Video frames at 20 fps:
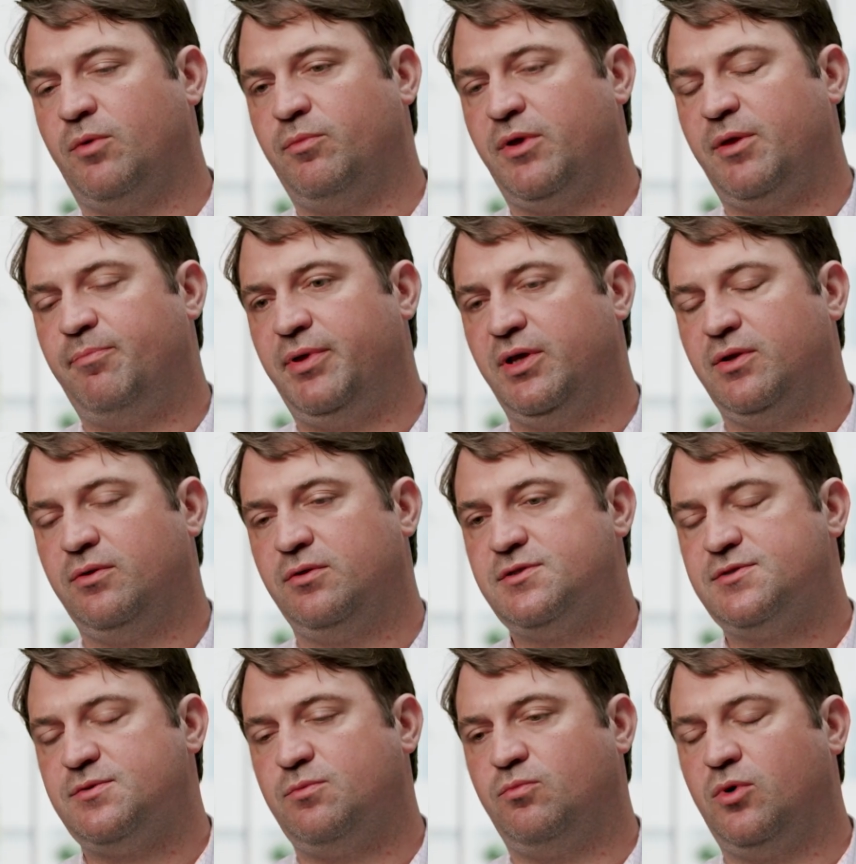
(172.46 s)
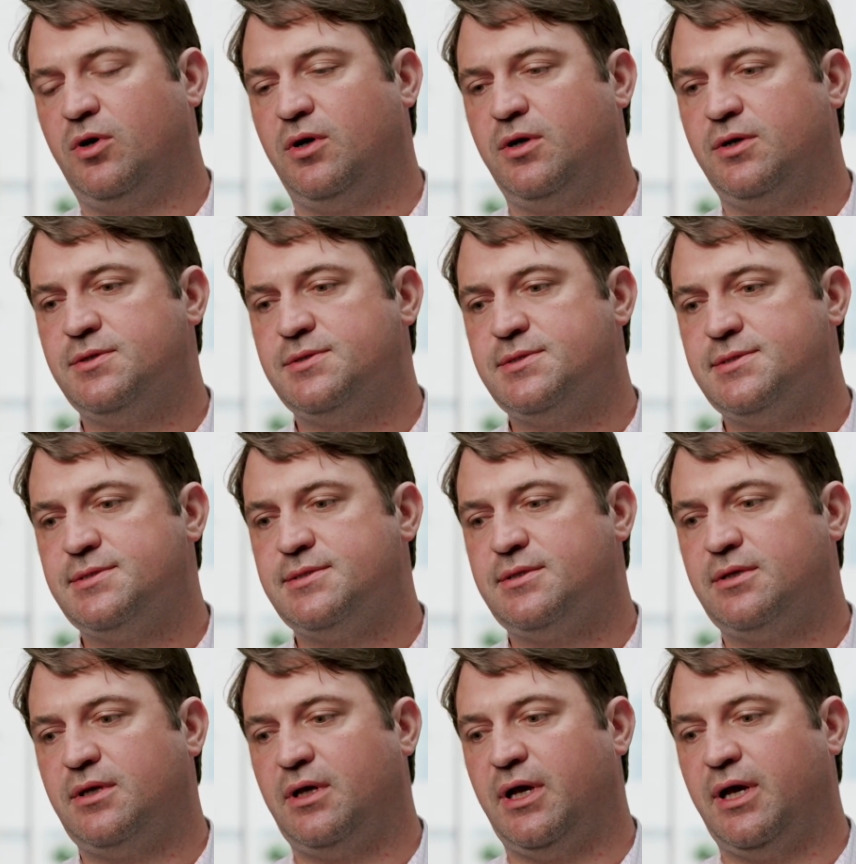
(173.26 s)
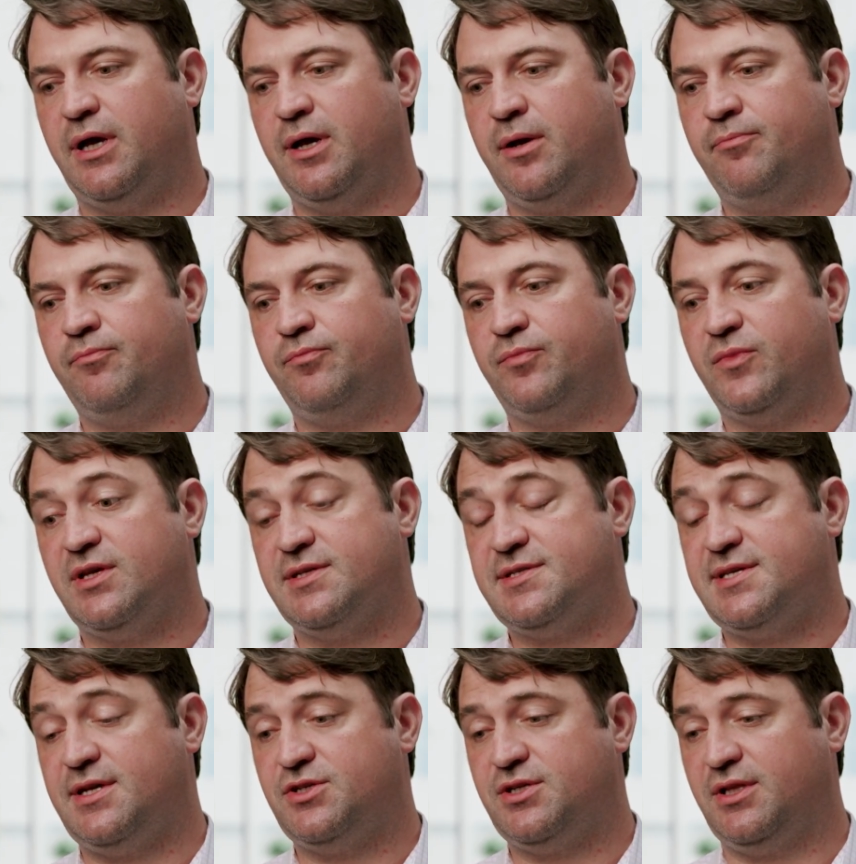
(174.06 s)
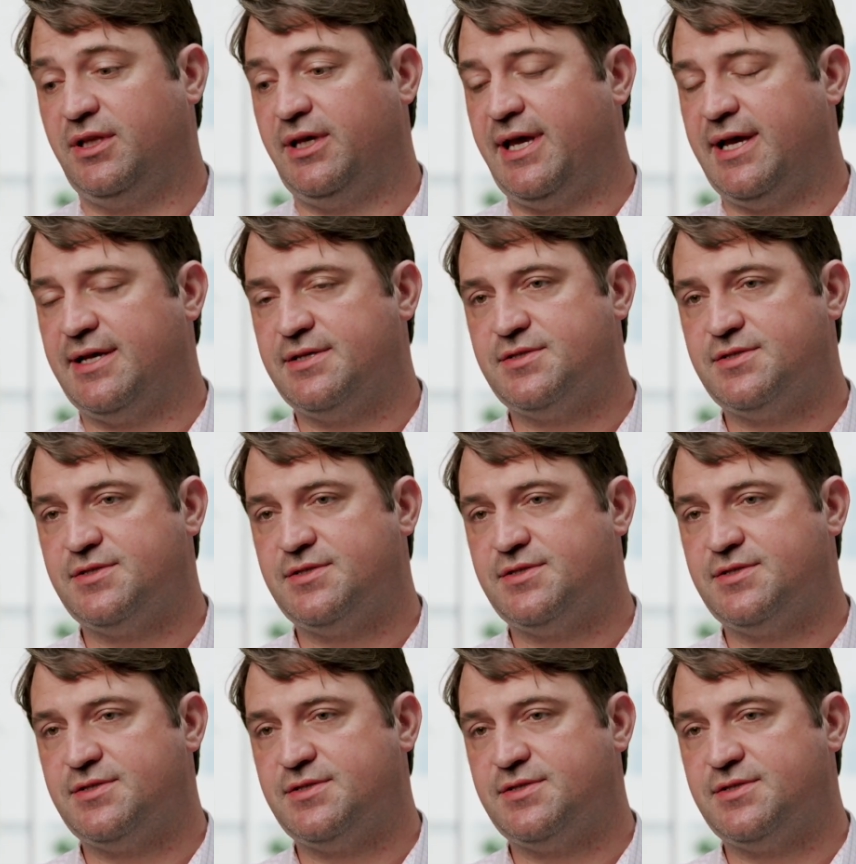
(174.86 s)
What we built was essentially